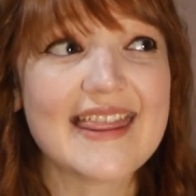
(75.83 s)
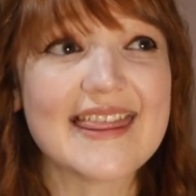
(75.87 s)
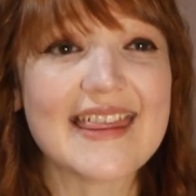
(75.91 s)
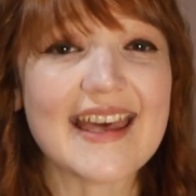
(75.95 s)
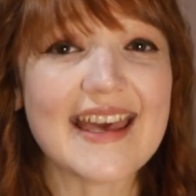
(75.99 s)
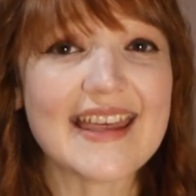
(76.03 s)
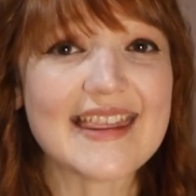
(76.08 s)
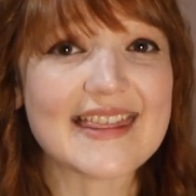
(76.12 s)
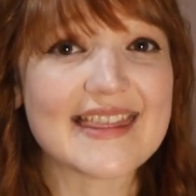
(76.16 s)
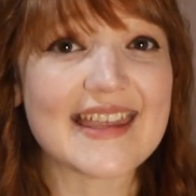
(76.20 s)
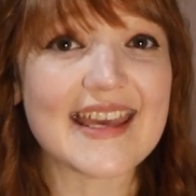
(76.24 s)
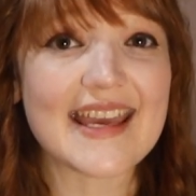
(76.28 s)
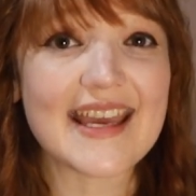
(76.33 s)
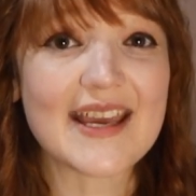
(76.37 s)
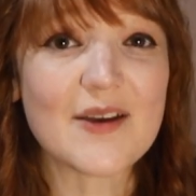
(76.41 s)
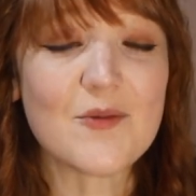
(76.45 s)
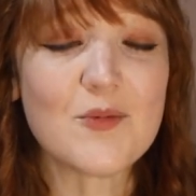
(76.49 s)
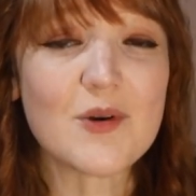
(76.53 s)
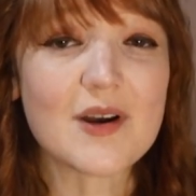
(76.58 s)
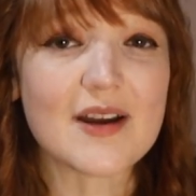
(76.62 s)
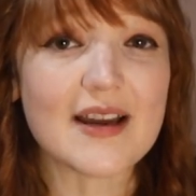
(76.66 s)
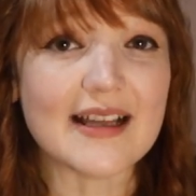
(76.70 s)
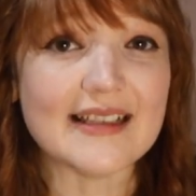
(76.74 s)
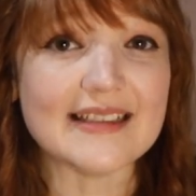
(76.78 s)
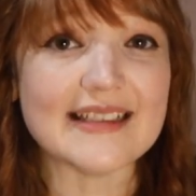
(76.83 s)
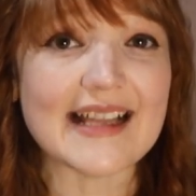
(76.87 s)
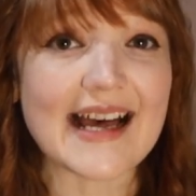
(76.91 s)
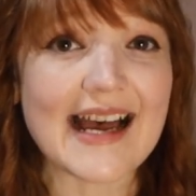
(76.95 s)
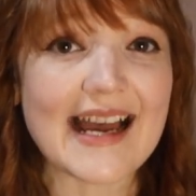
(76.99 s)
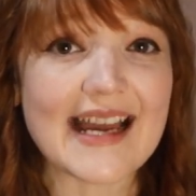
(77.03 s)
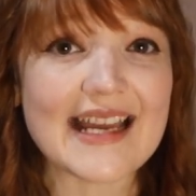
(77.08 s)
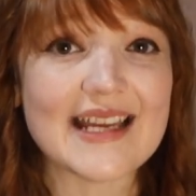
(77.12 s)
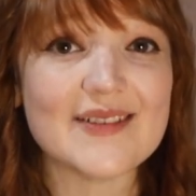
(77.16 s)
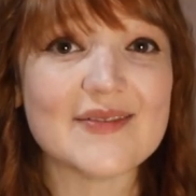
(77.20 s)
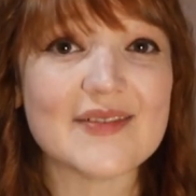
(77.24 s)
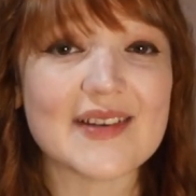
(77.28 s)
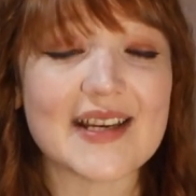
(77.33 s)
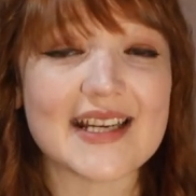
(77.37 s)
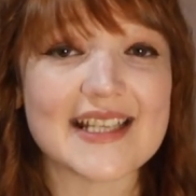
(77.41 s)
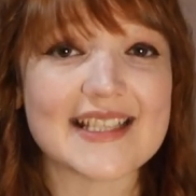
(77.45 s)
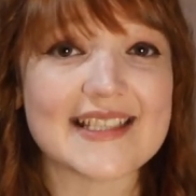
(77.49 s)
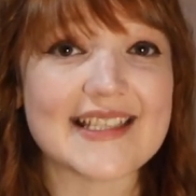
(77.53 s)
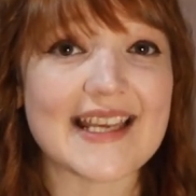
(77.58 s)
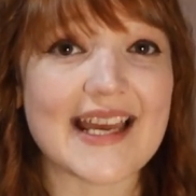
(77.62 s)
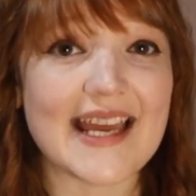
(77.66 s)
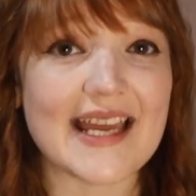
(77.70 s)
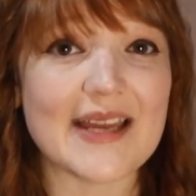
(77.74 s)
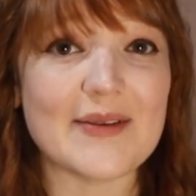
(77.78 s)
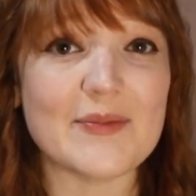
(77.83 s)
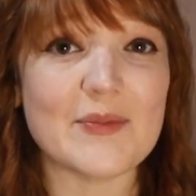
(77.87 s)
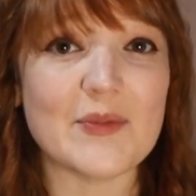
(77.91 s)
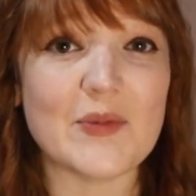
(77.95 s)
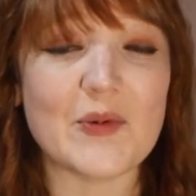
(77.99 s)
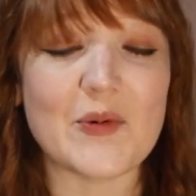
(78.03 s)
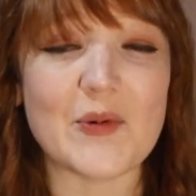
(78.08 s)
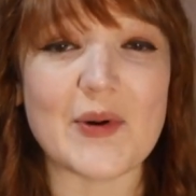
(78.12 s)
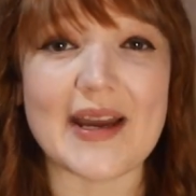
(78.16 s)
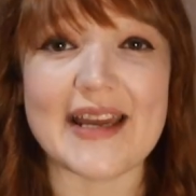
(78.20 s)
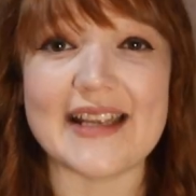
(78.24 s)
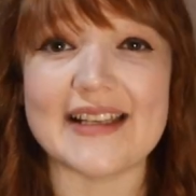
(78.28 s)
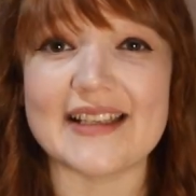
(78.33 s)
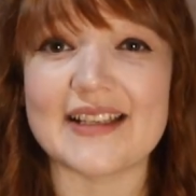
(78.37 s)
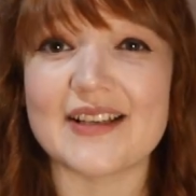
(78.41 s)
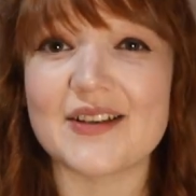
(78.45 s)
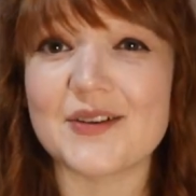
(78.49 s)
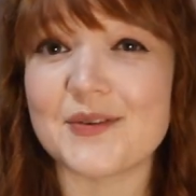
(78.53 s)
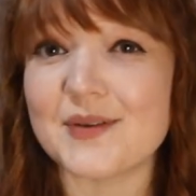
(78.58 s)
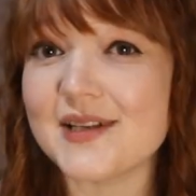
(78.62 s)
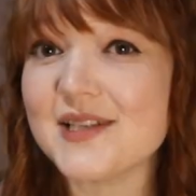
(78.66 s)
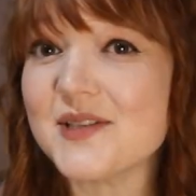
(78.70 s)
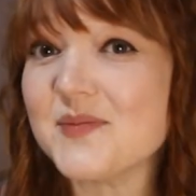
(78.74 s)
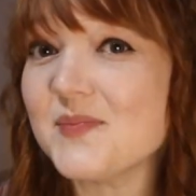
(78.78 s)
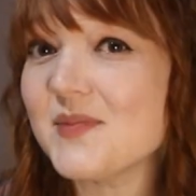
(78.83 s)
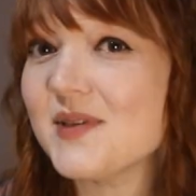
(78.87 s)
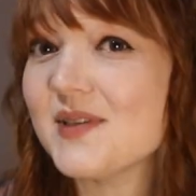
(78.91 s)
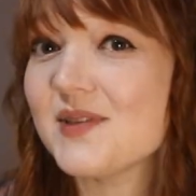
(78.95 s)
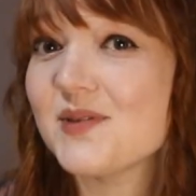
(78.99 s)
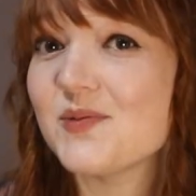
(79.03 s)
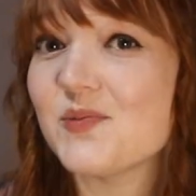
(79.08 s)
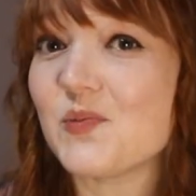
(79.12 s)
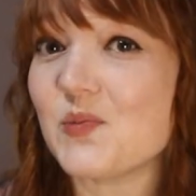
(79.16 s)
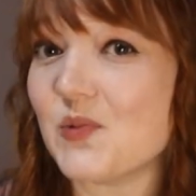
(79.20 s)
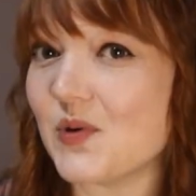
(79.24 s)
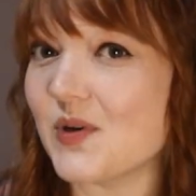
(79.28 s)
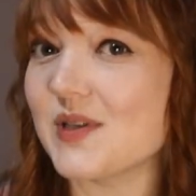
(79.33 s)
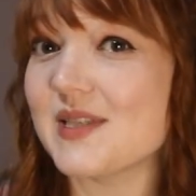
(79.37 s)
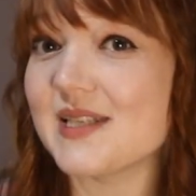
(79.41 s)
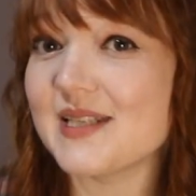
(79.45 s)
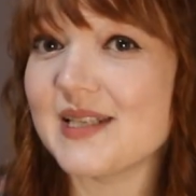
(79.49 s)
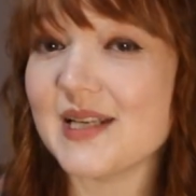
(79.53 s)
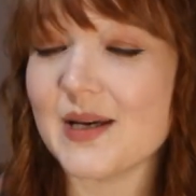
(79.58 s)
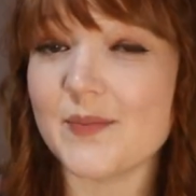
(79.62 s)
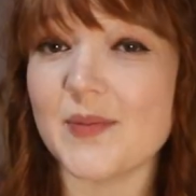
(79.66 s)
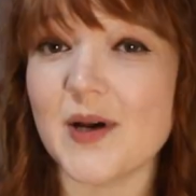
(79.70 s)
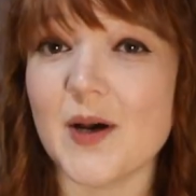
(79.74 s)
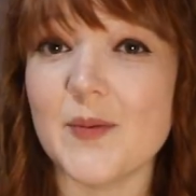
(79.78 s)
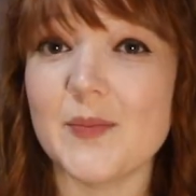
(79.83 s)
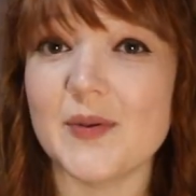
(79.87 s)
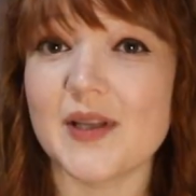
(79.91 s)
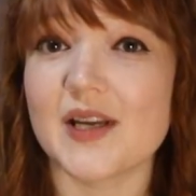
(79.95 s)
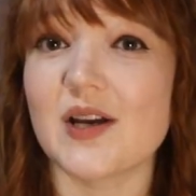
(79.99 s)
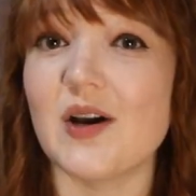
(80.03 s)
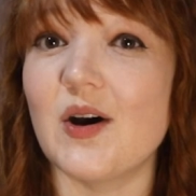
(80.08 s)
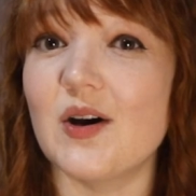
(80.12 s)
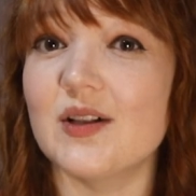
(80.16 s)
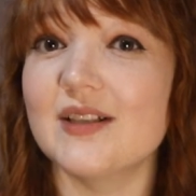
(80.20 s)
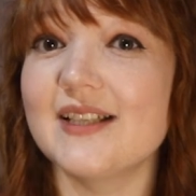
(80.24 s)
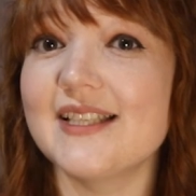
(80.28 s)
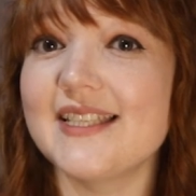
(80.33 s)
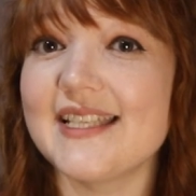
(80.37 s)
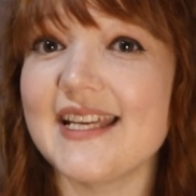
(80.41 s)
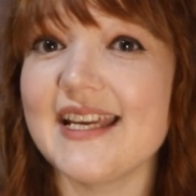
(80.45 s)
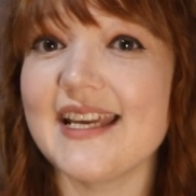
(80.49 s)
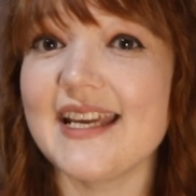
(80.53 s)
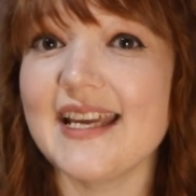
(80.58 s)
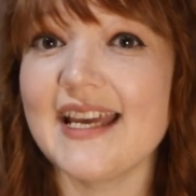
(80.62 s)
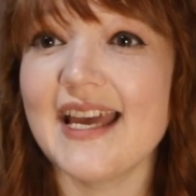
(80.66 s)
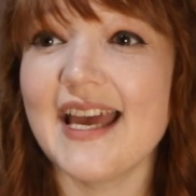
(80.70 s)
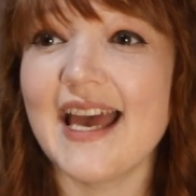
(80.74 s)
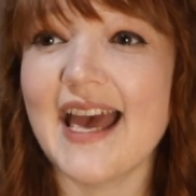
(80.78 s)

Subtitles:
that they were alive at a time when Christmas wasn't a public holiday